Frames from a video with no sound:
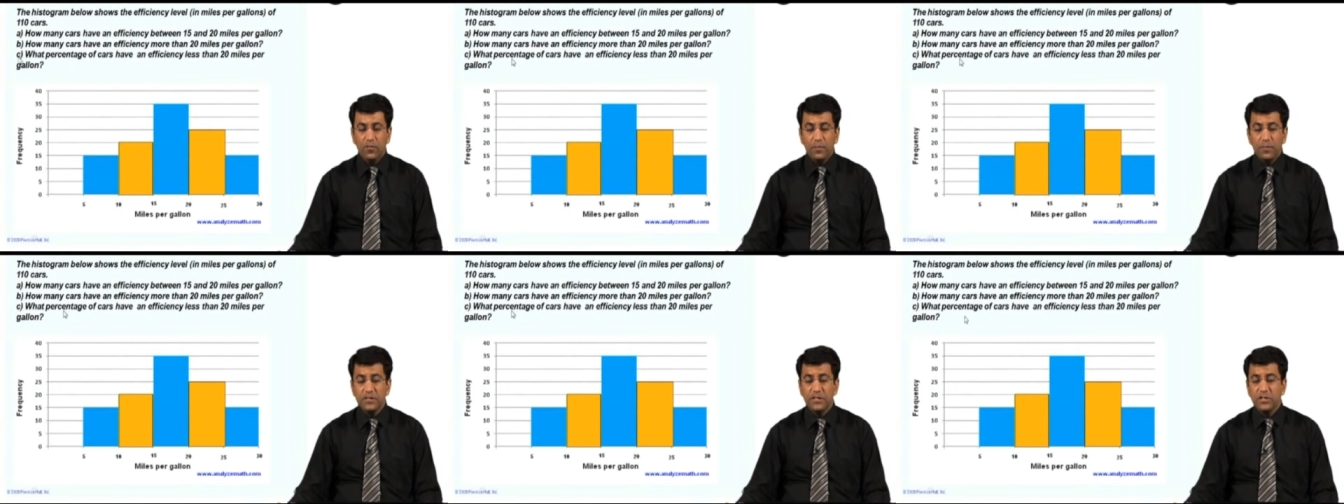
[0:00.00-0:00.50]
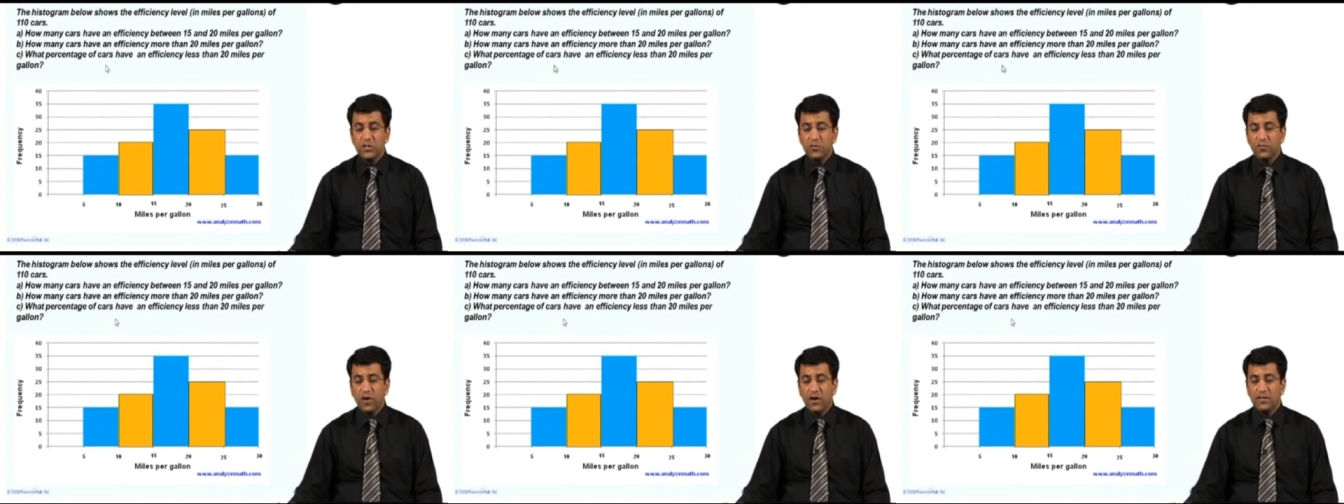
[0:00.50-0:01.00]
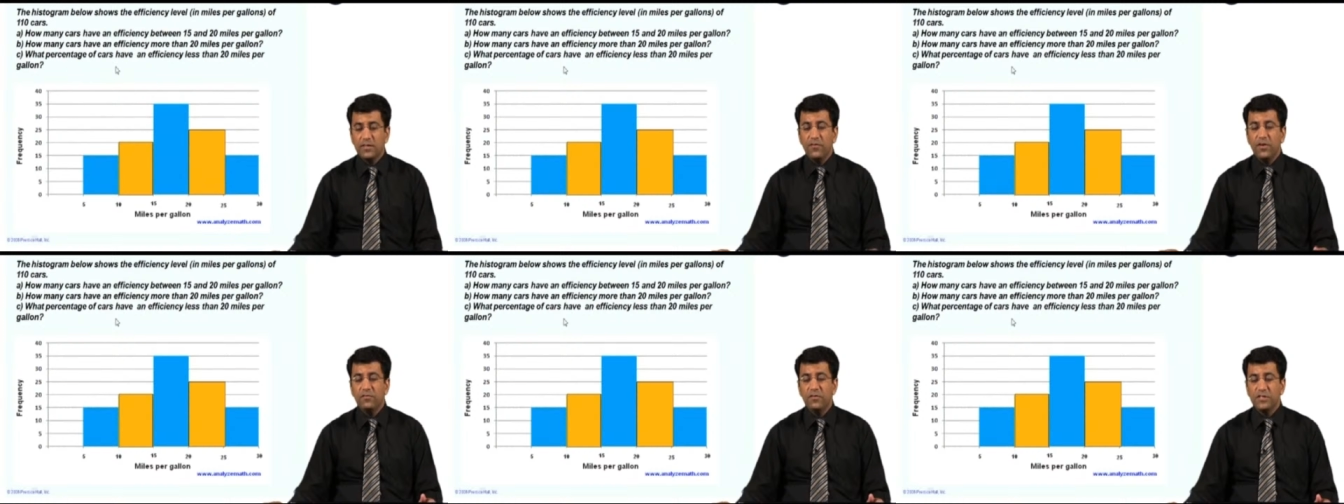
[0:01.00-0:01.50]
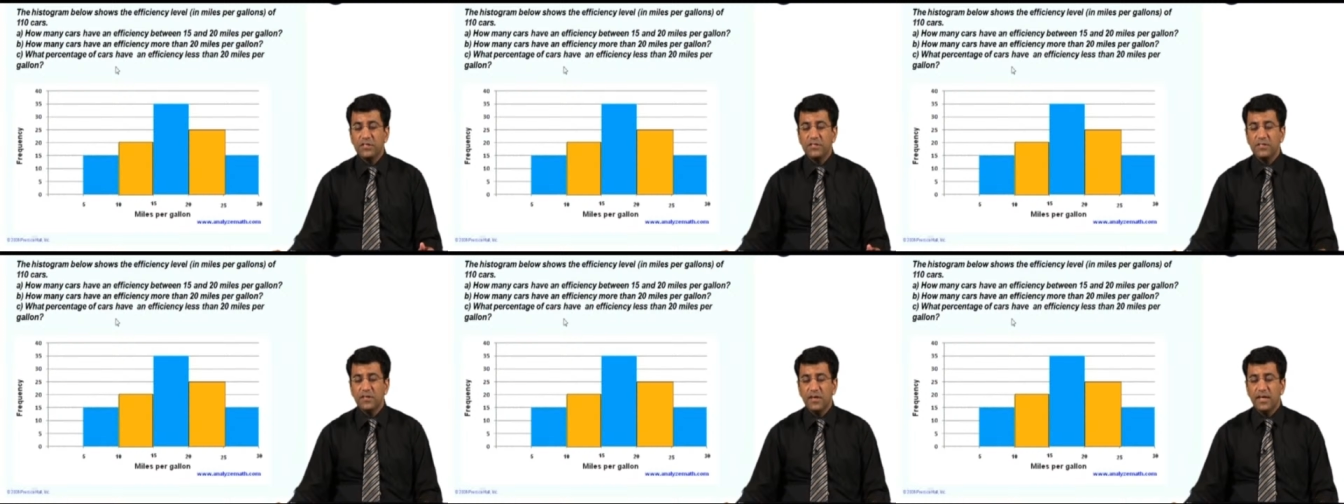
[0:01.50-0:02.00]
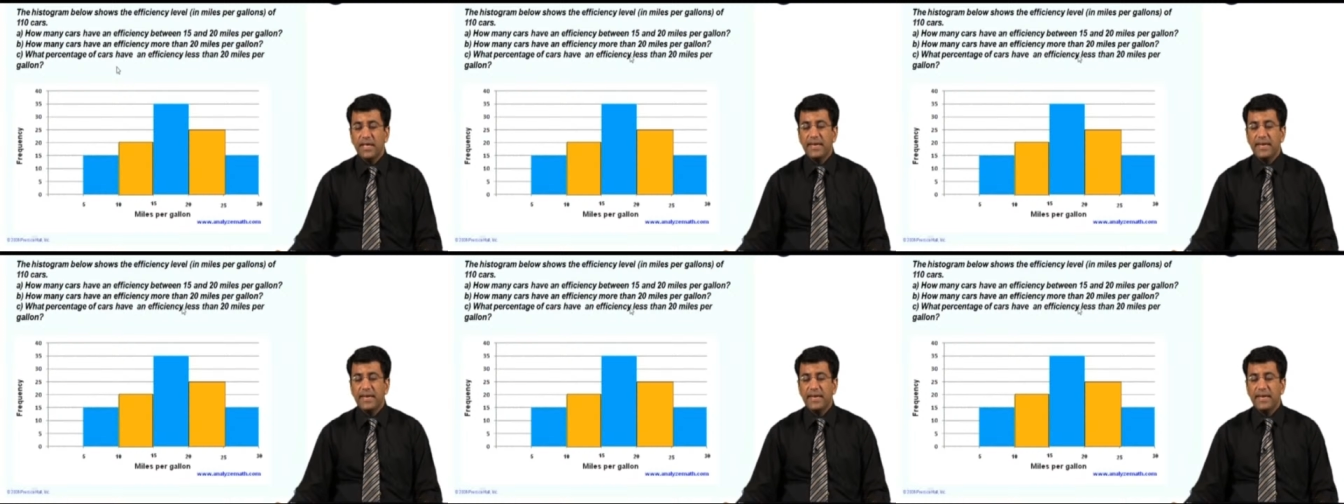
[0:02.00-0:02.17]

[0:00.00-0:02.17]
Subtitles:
Then what percentage of cars have an efficiency